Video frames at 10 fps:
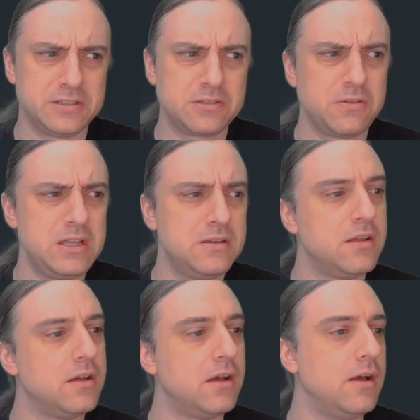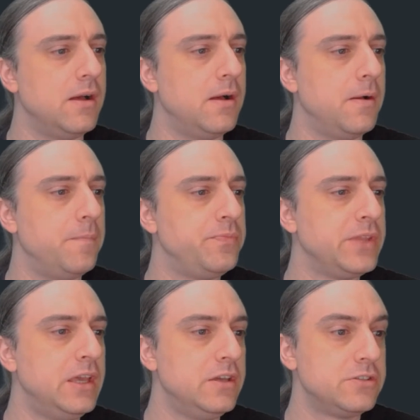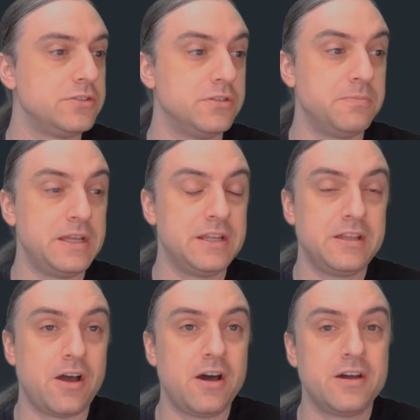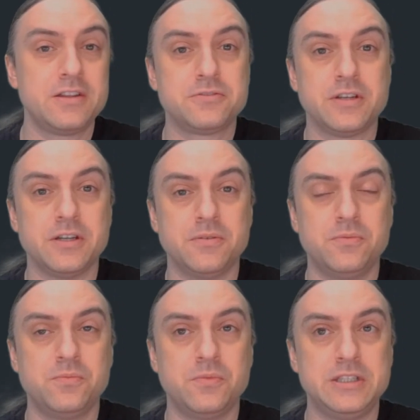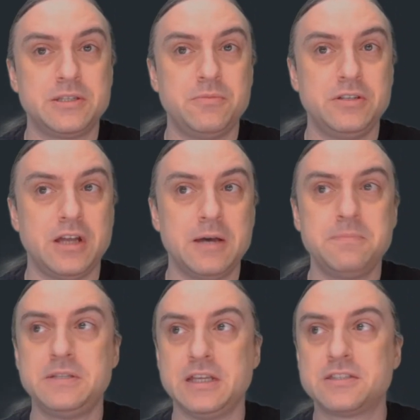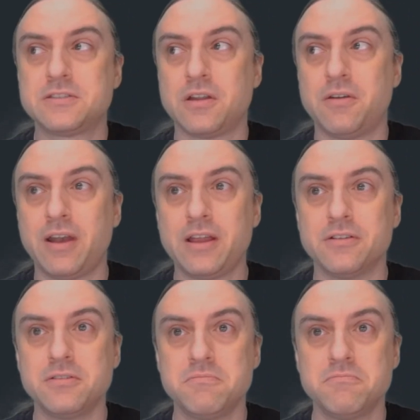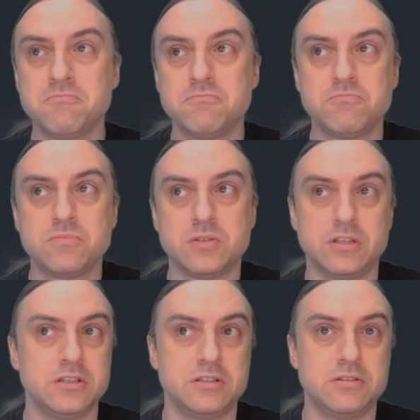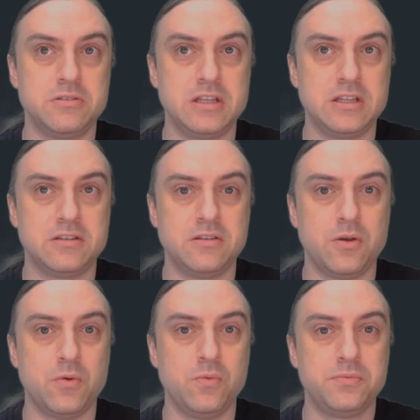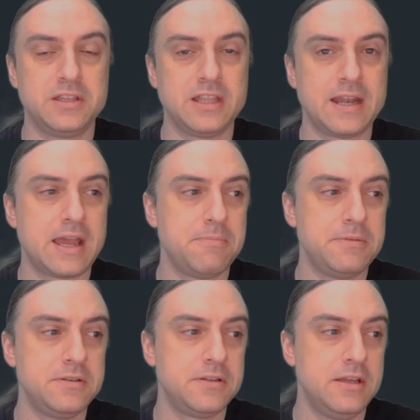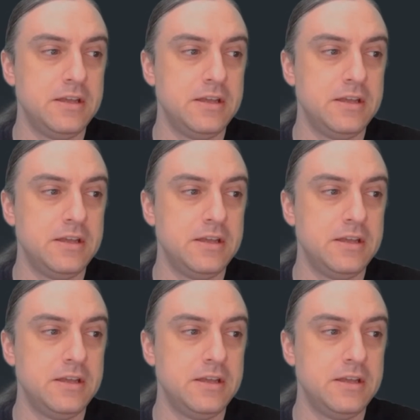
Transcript: a screen? Should there be any audit trail? When someone updates a record, do you need to know that happened?